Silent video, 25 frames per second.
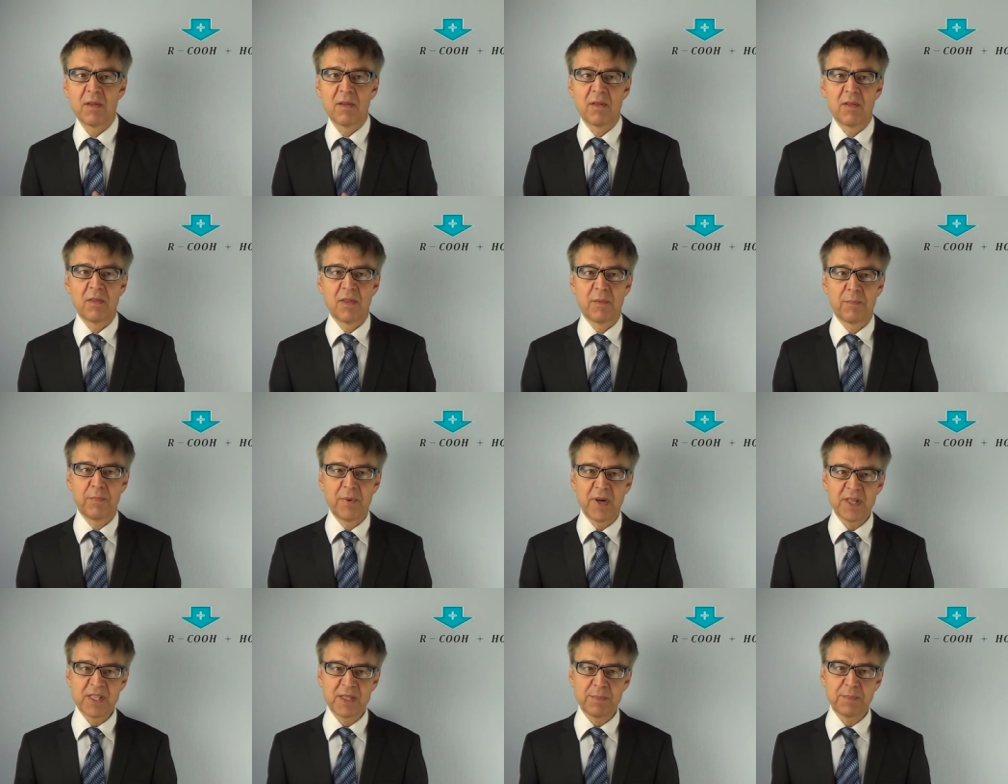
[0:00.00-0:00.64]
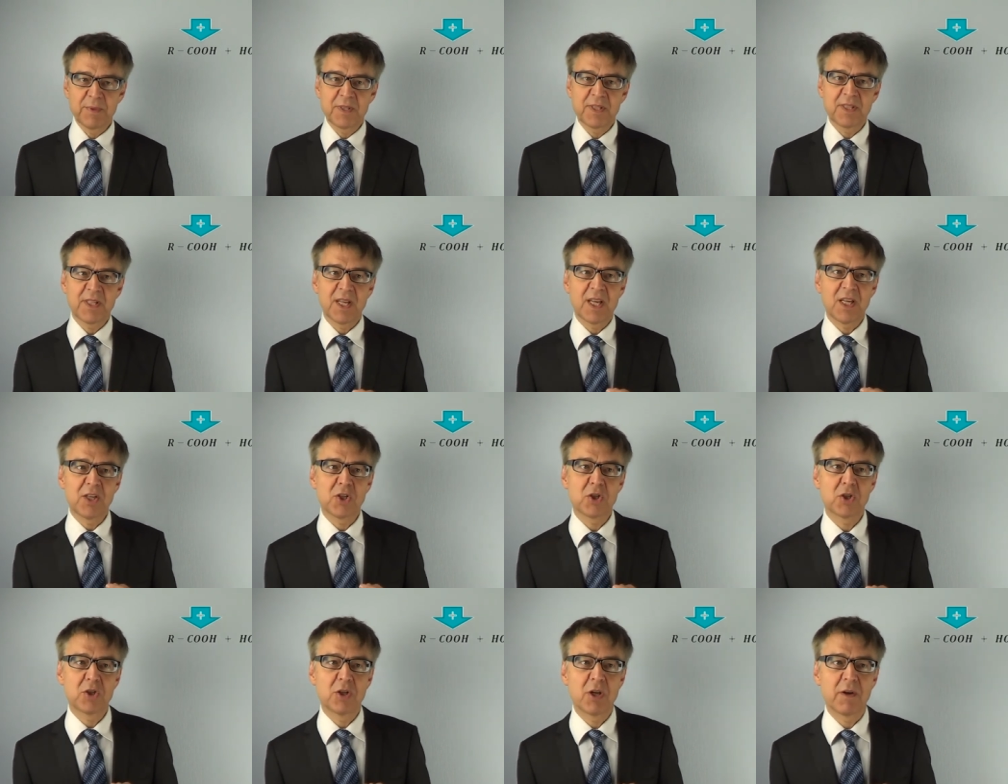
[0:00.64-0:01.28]
The
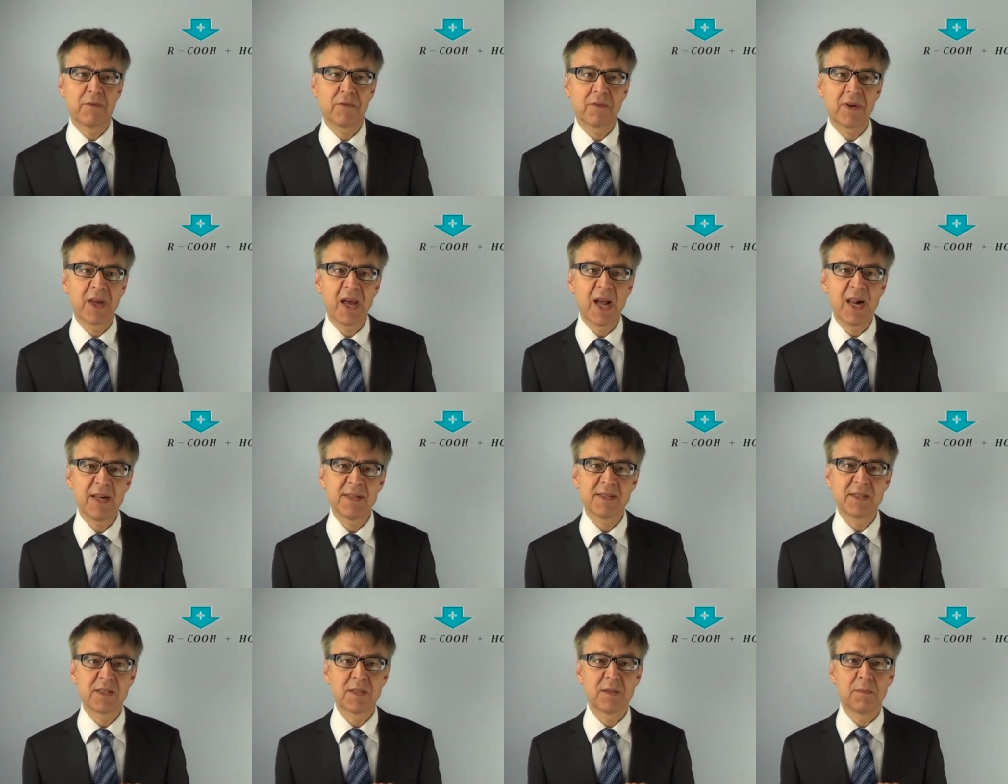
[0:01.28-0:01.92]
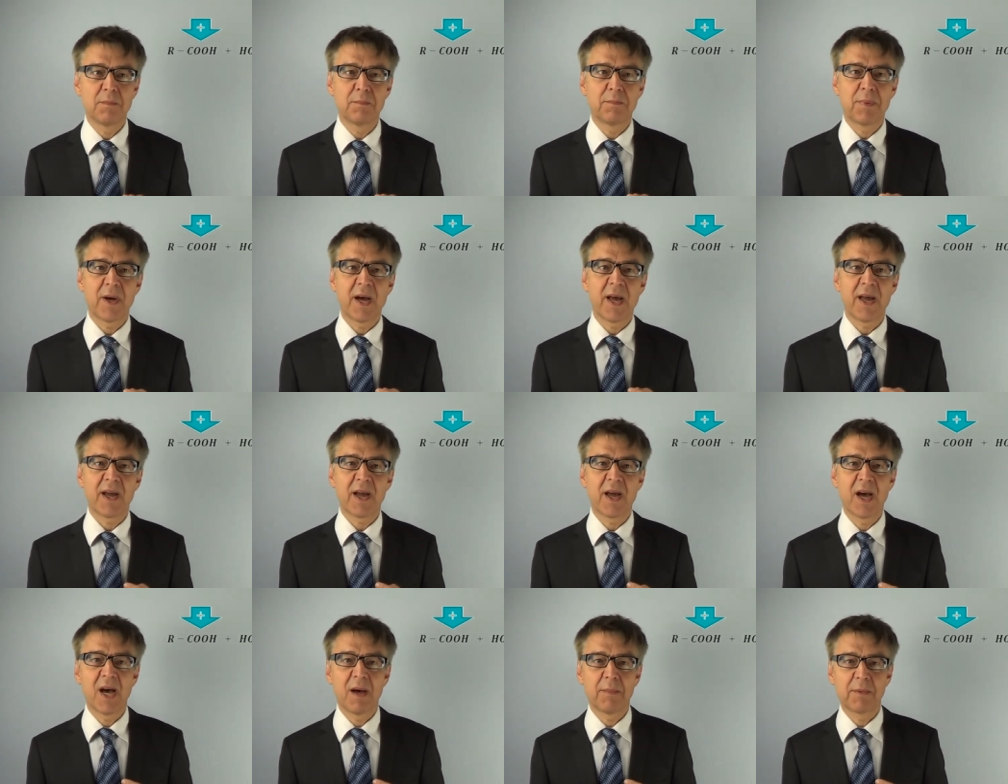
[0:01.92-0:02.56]
precipitation of calcium
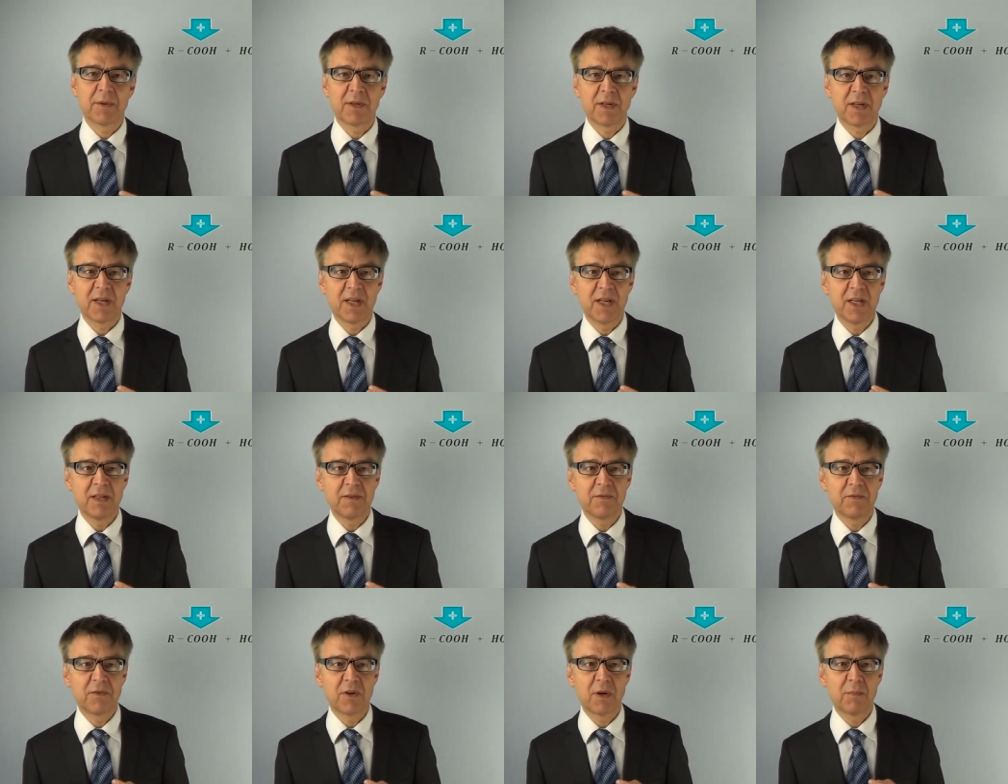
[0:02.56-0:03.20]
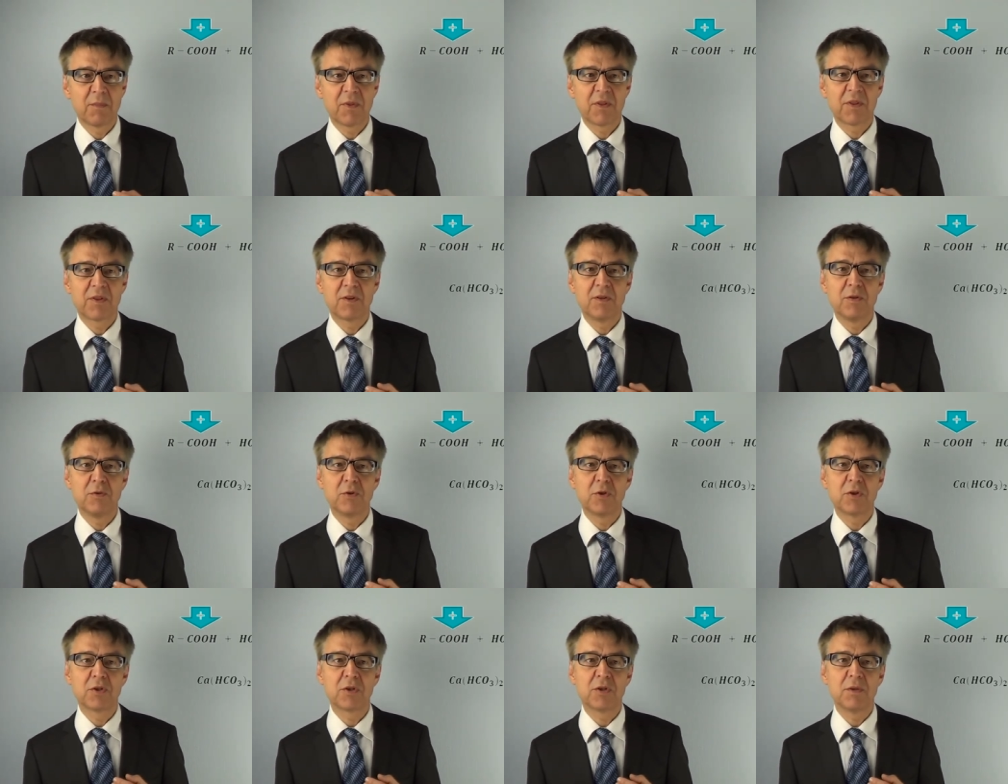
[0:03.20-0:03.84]
bicarbonate from the
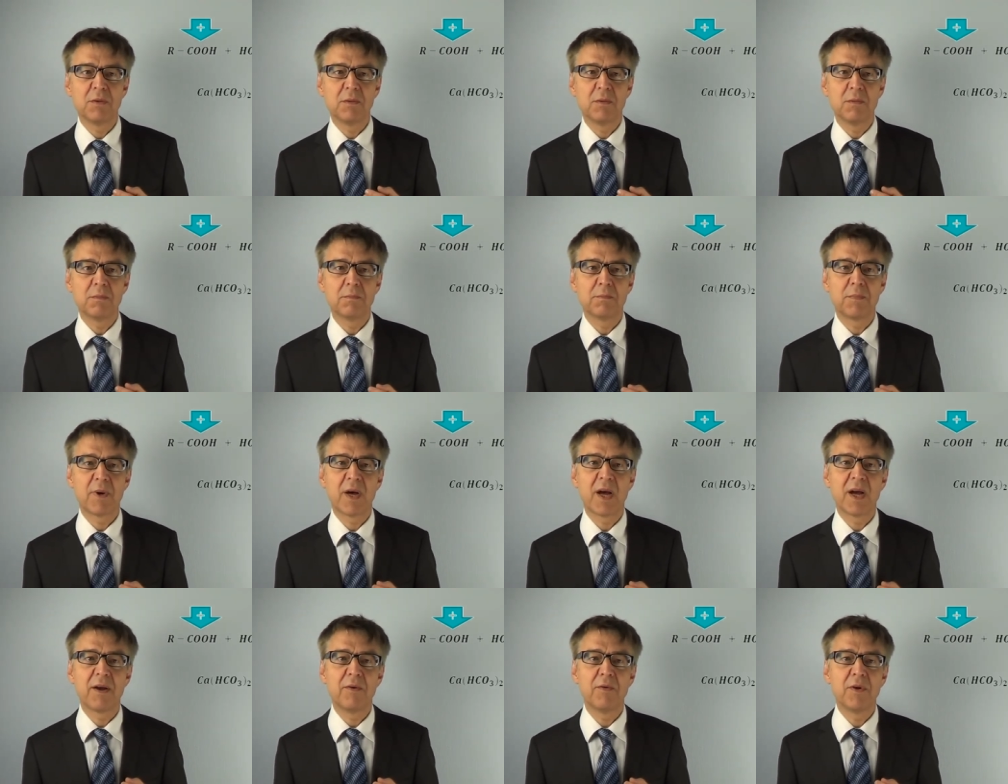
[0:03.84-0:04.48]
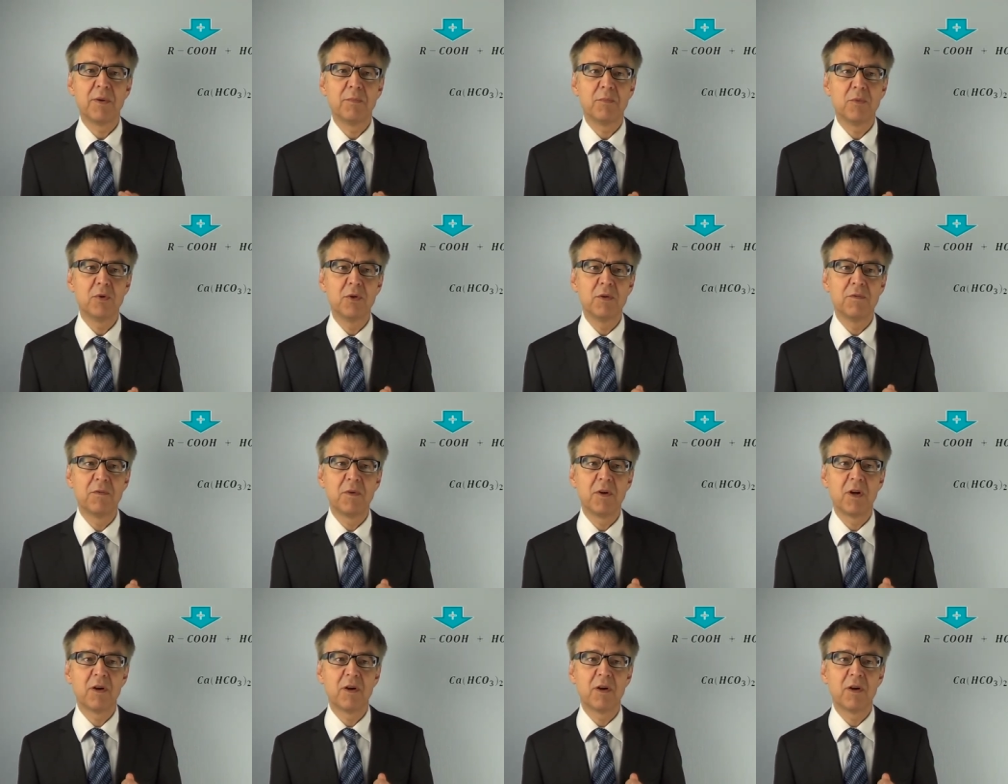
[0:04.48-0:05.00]
solution by removal